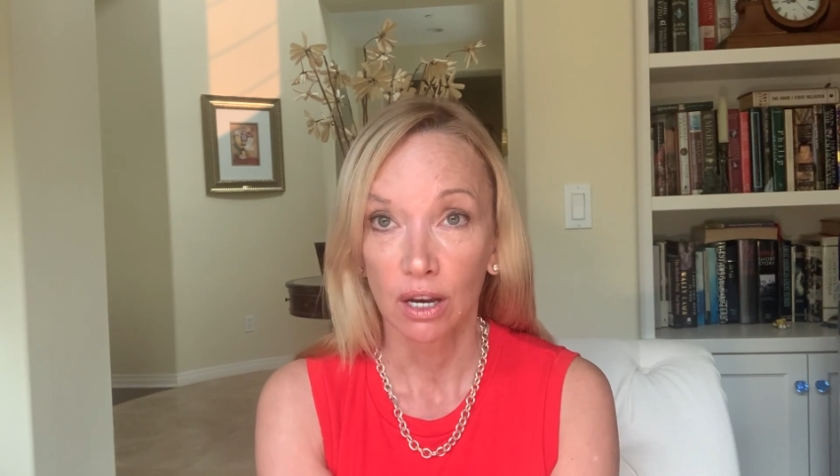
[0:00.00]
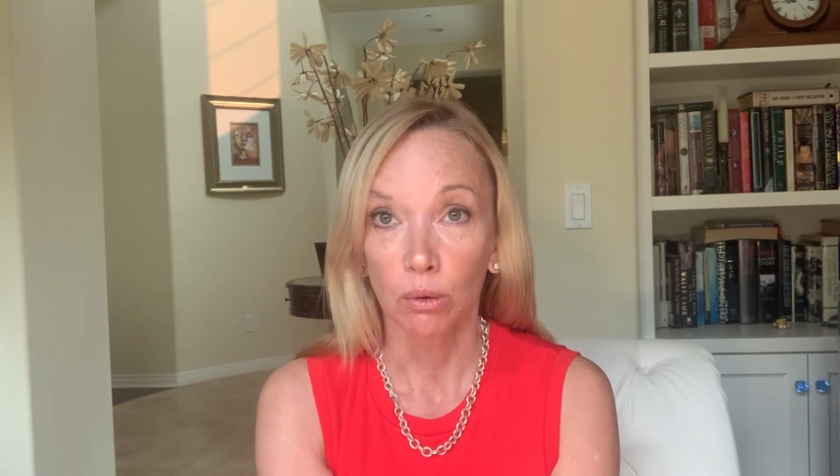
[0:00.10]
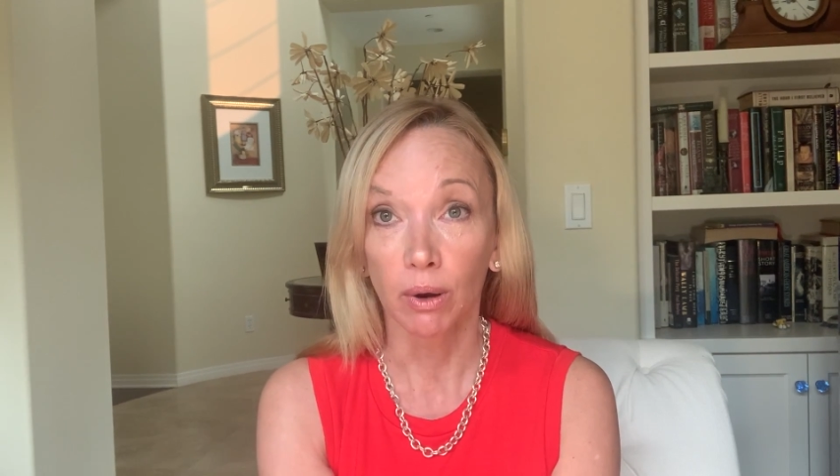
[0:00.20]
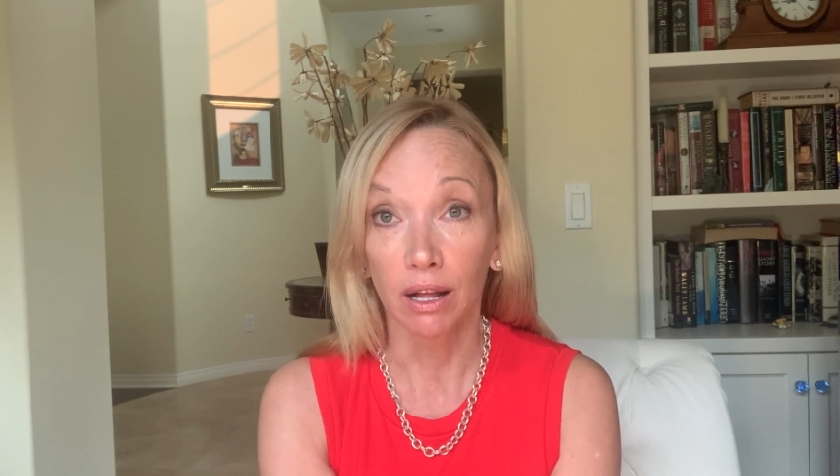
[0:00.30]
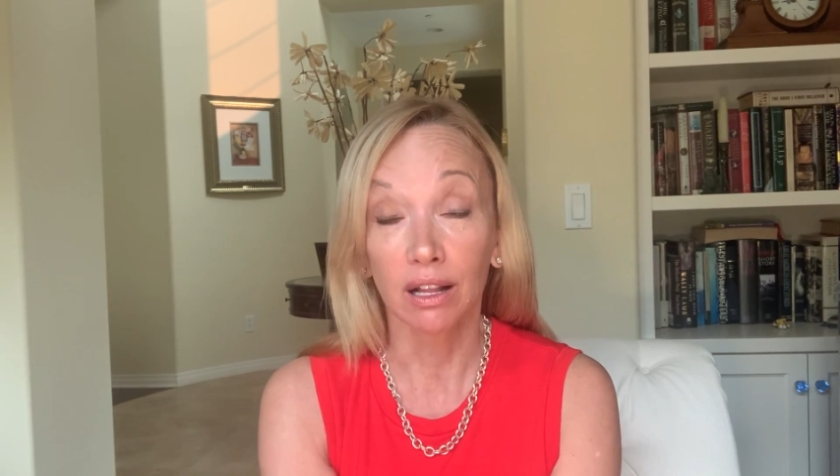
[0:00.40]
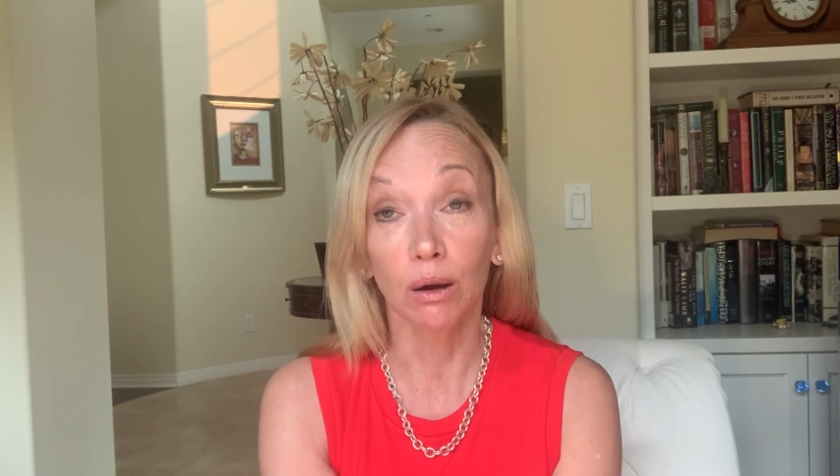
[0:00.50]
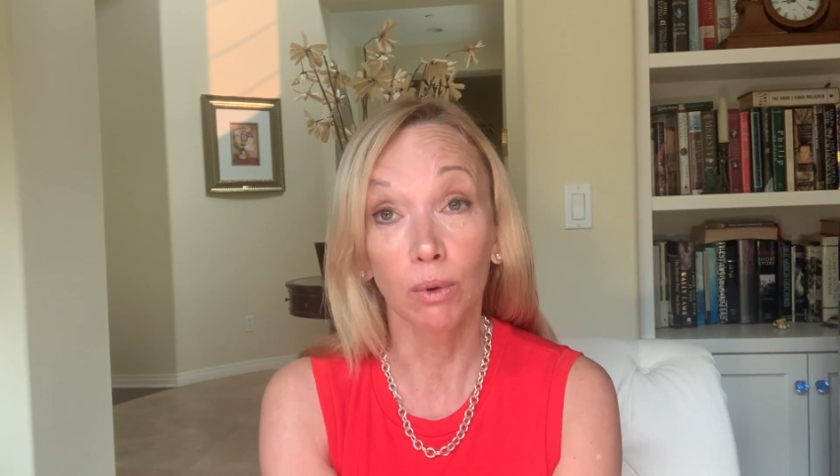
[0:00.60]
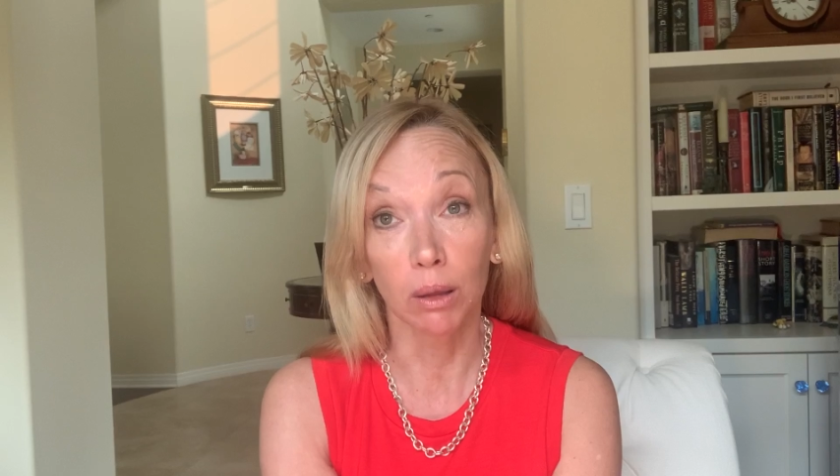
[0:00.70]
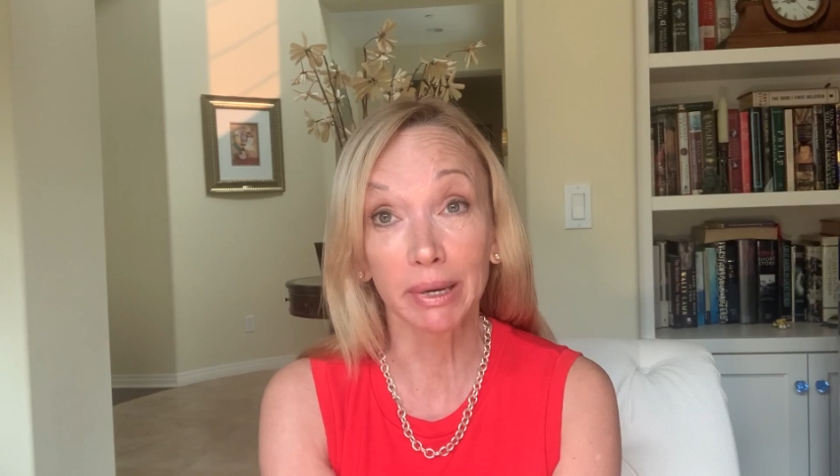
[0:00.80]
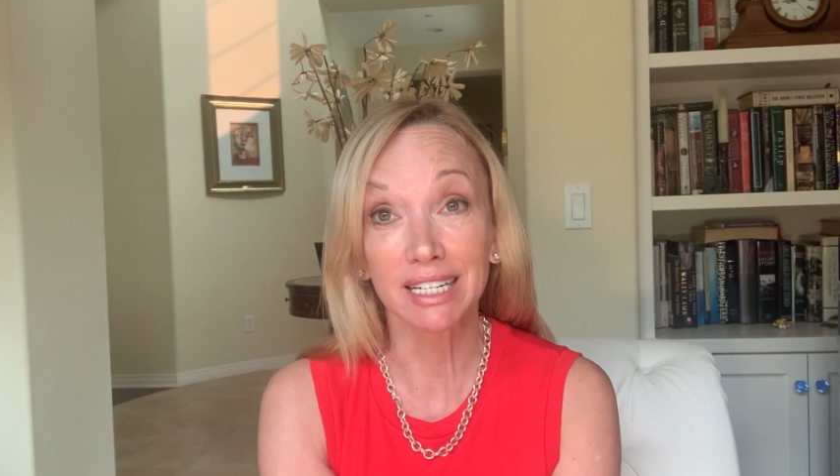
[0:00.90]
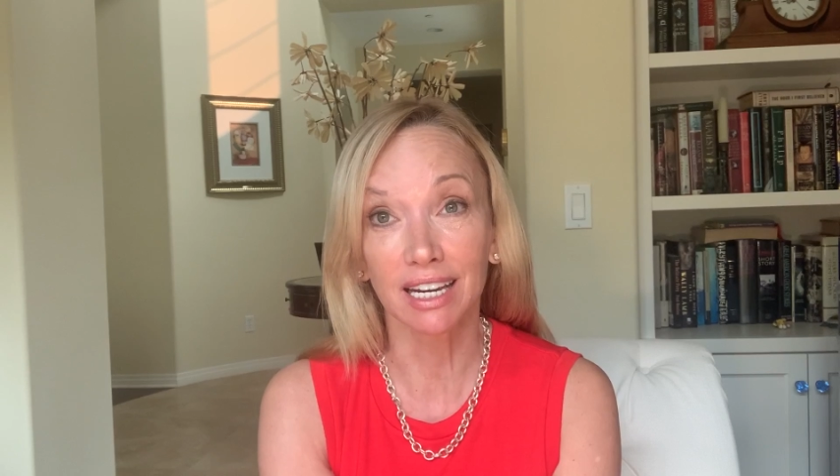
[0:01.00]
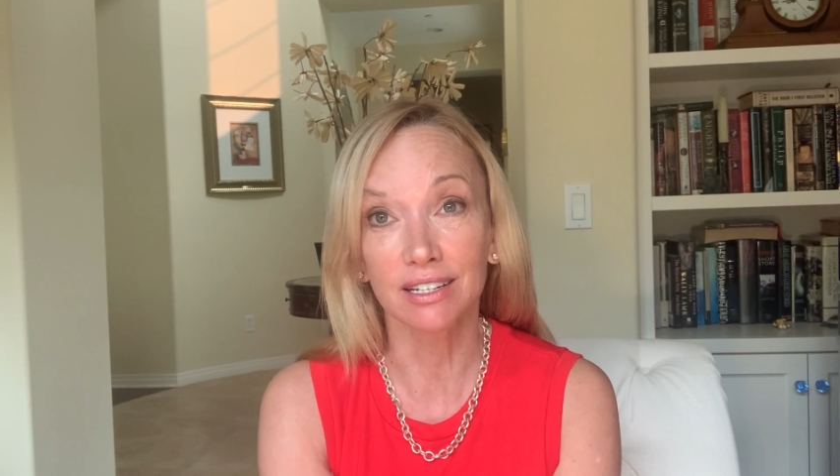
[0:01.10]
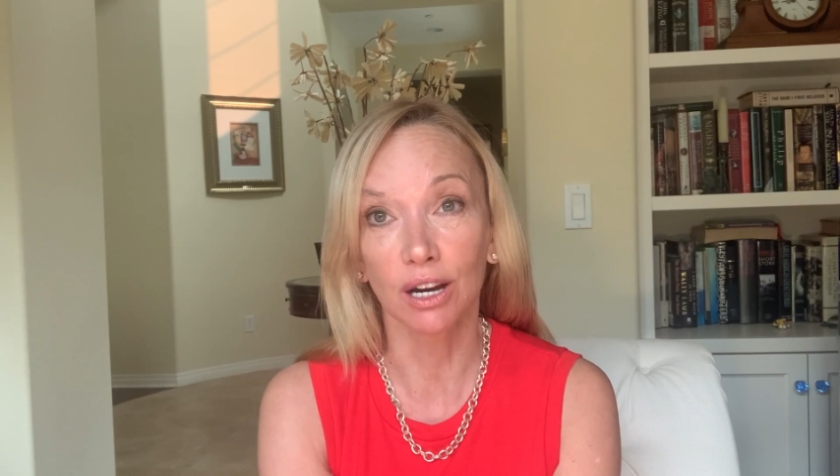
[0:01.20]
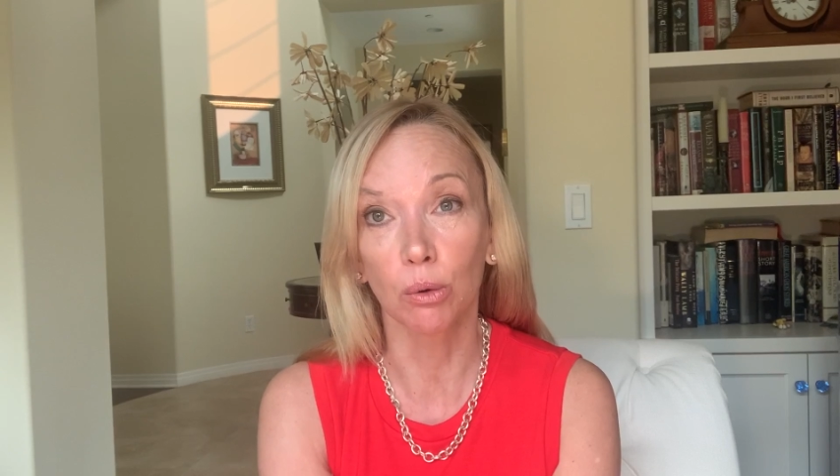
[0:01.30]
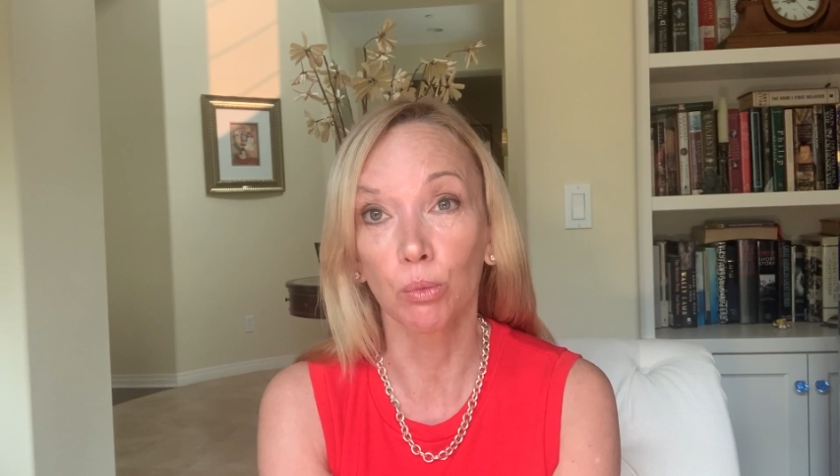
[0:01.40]
well, a
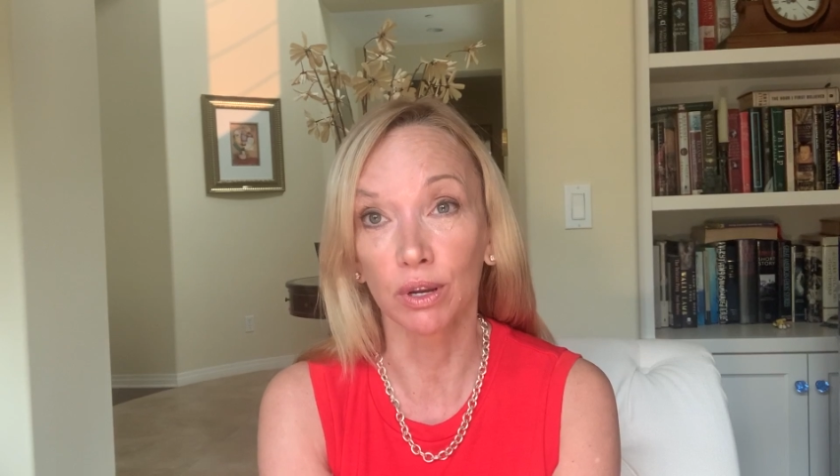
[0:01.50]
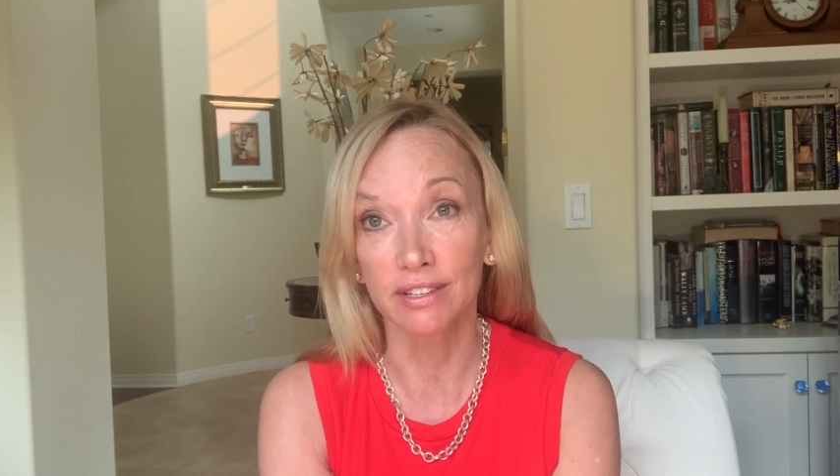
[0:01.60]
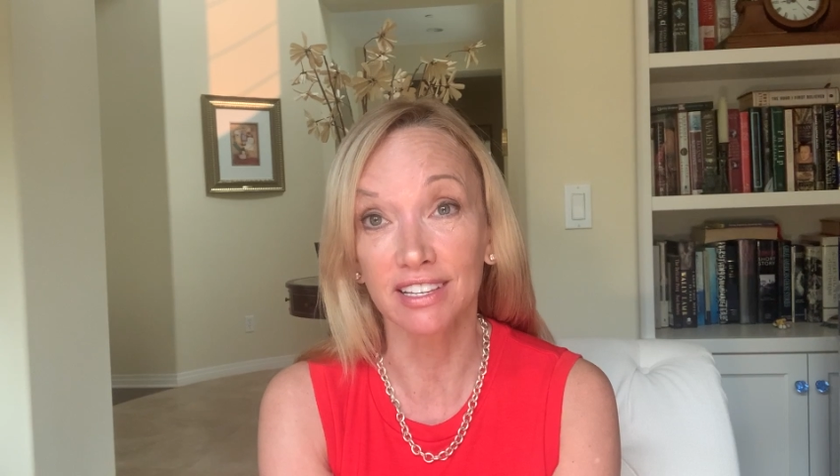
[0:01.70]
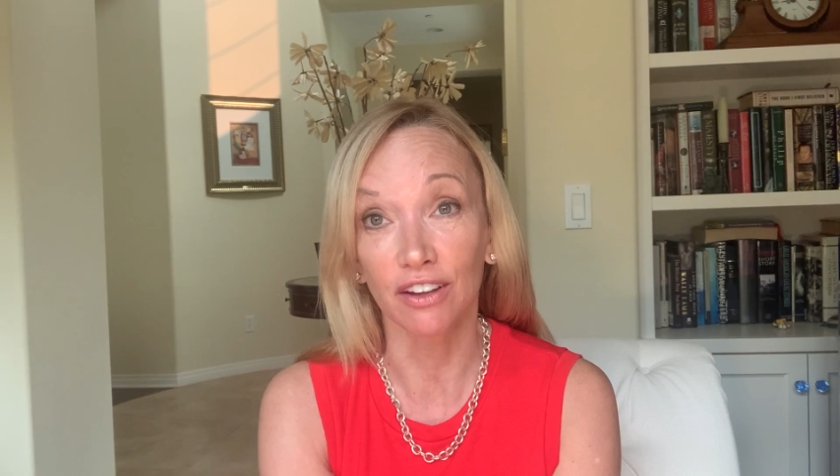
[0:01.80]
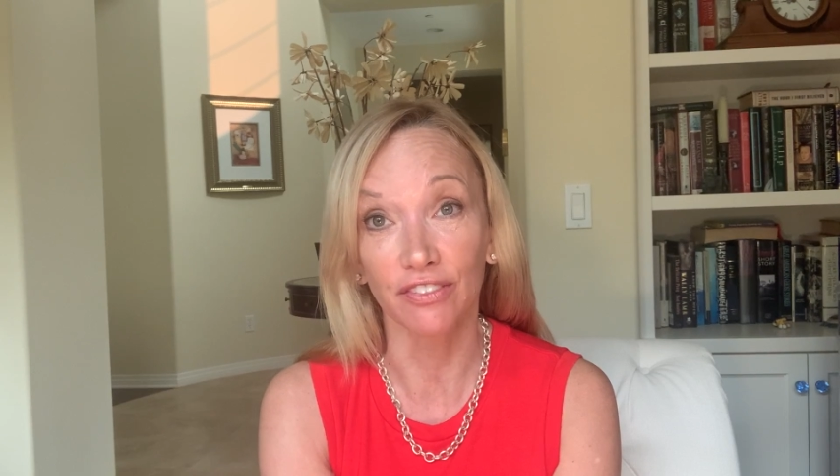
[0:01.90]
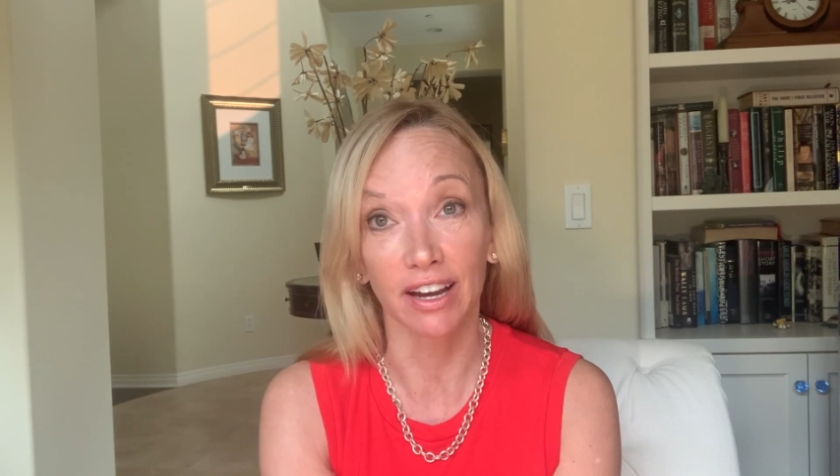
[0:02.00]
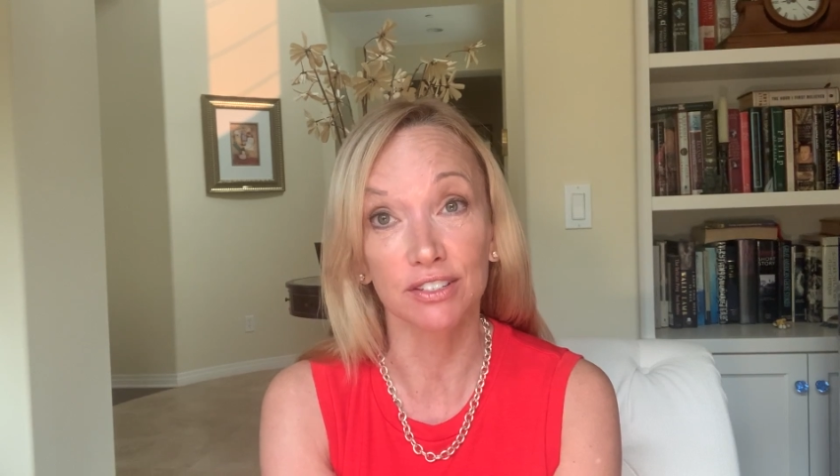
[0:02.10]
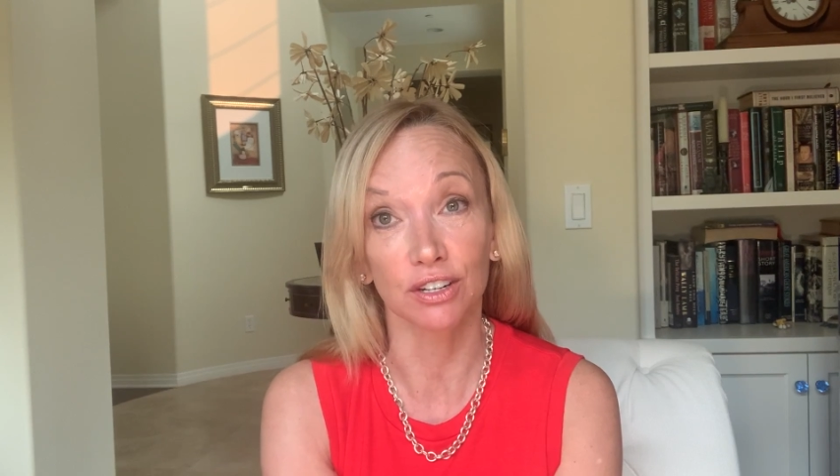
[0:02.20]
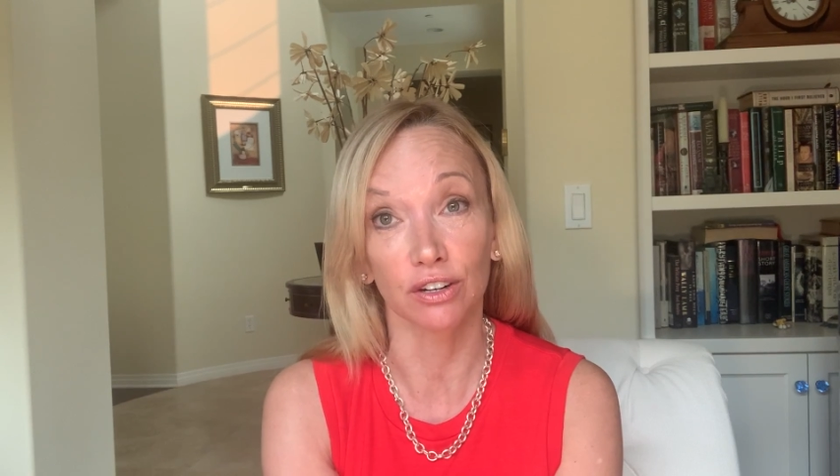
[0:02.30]
well-maintained home will sell faster